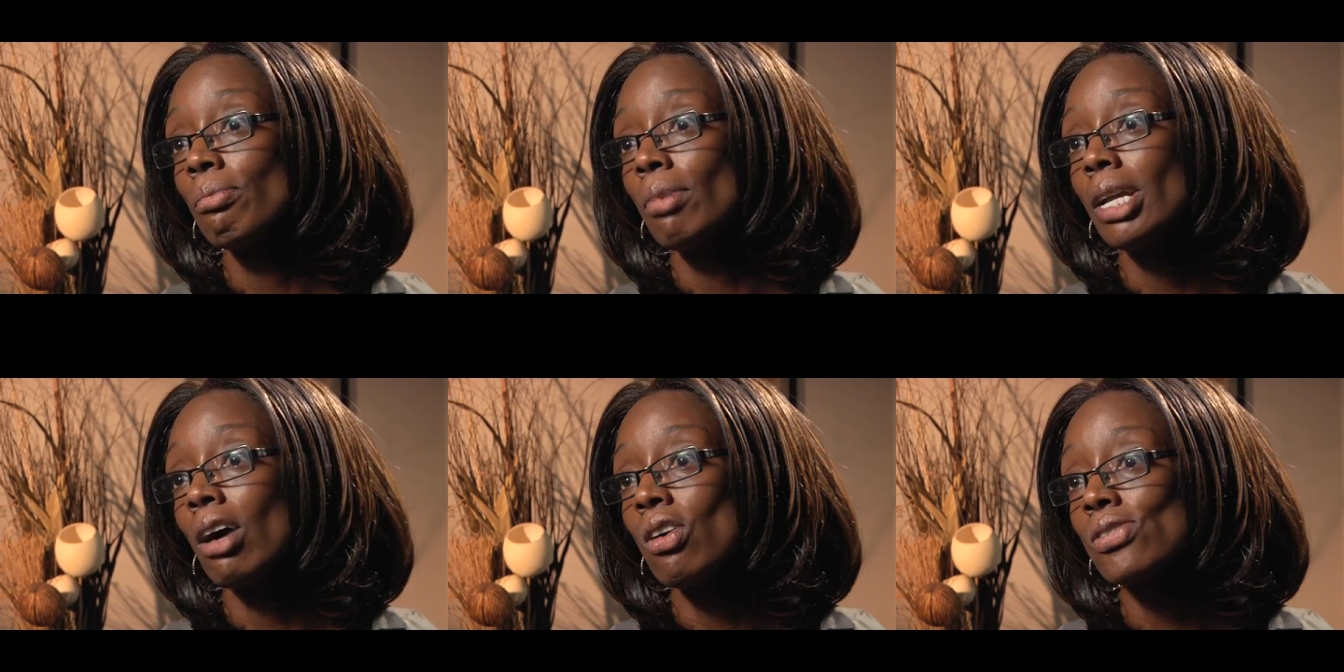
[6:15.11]
But I
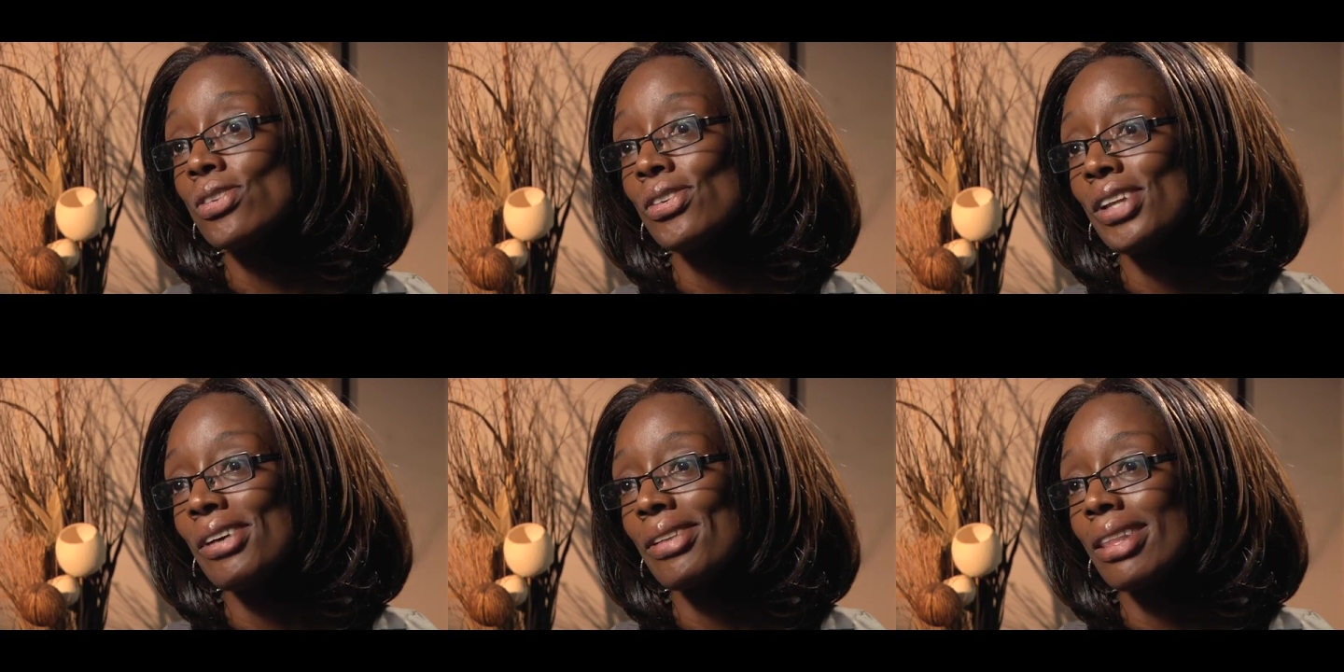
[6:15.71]
also
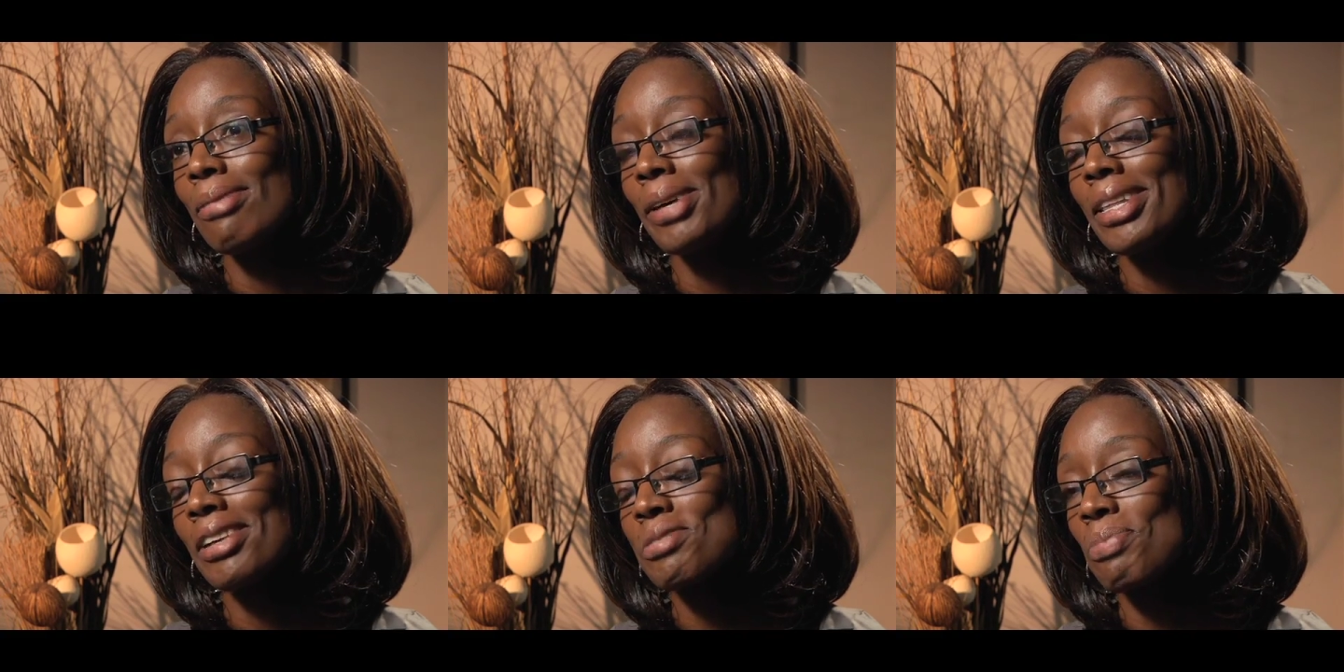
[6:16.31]
know that where
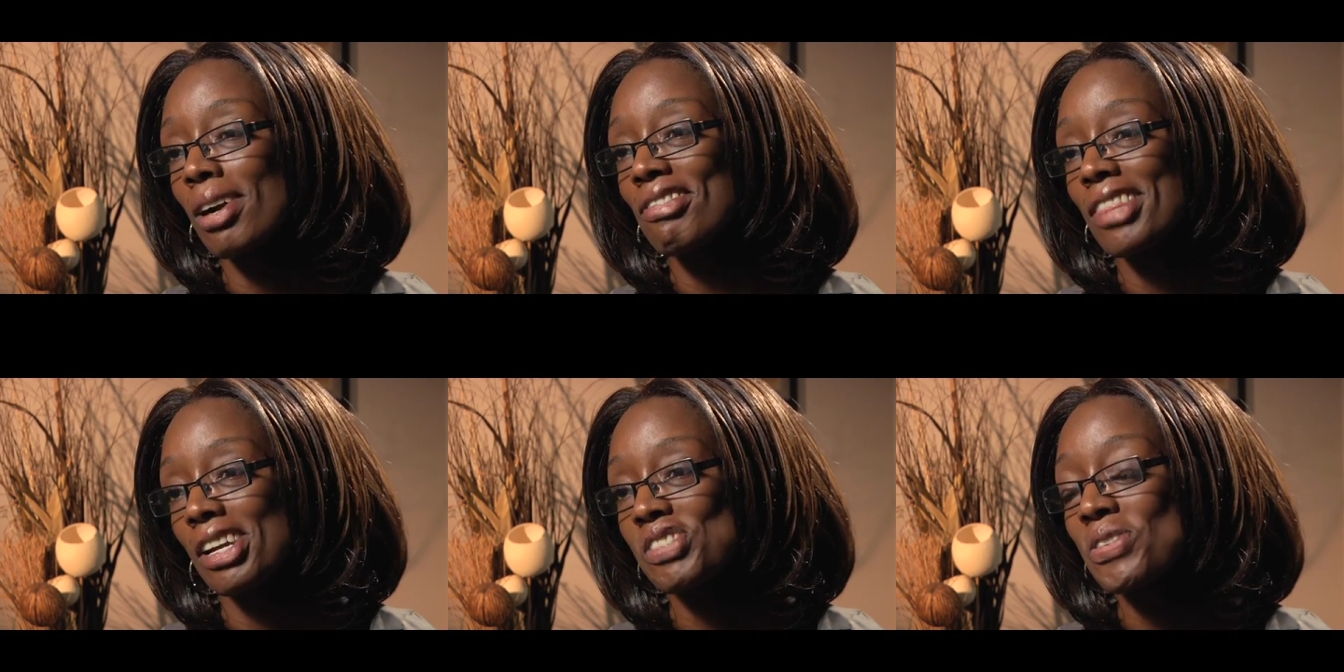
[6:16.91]
there's breath,
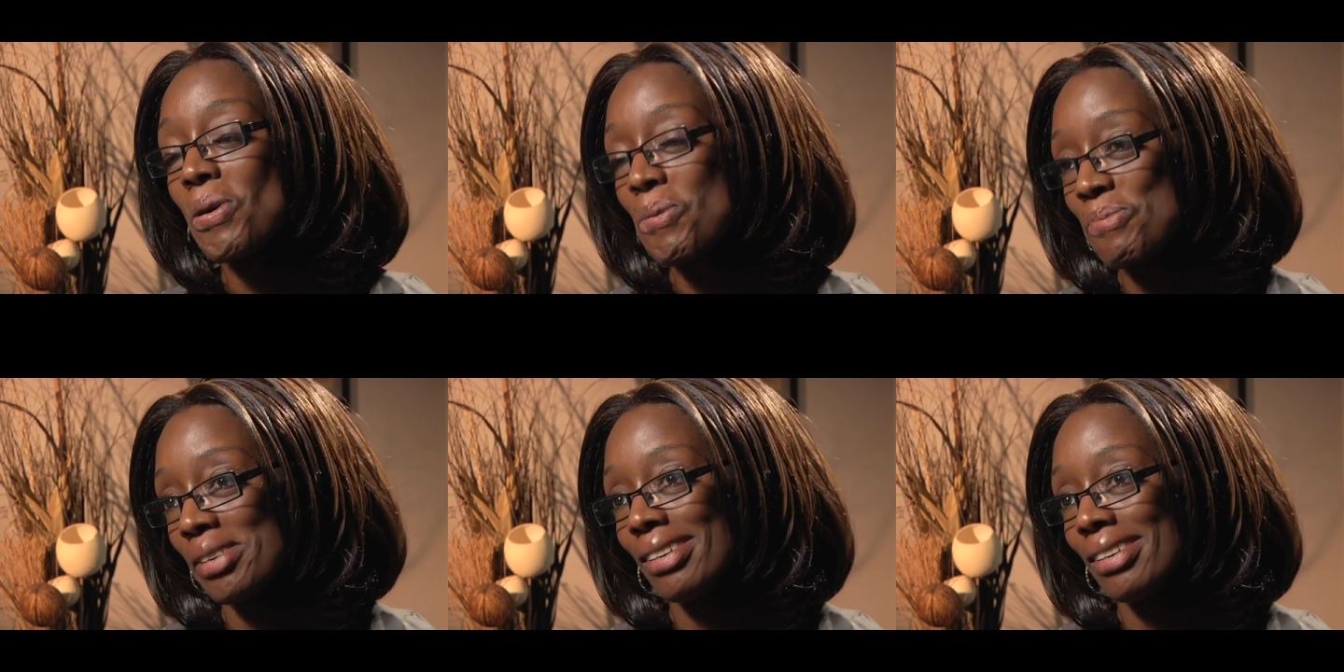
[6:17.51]
there's hope.